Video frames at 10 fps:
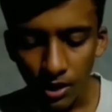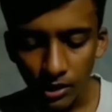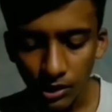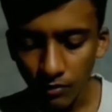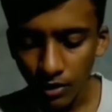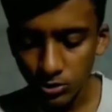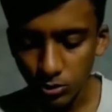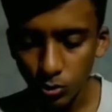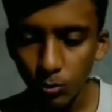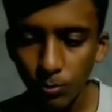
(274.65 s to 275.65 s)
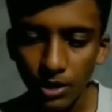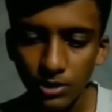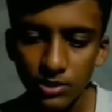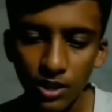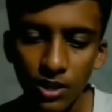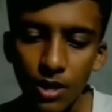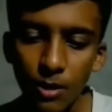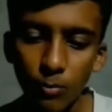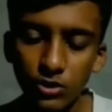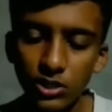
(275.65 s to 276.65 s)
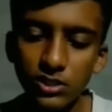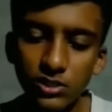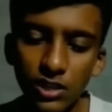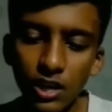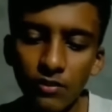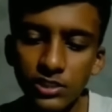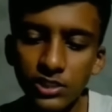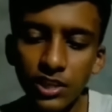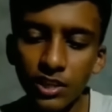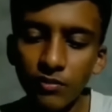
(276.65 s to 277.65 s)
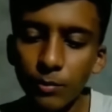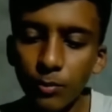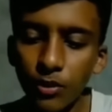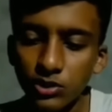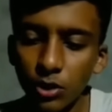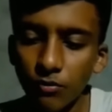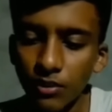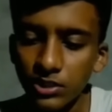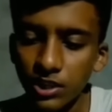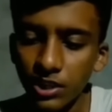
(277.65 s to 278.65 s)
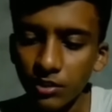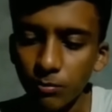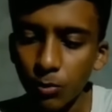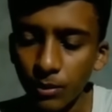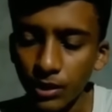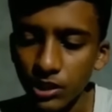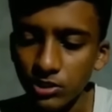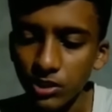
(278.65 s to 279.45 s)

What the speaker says: give rise to new plants, the process is called vegetative reproduction or vegetative propagation.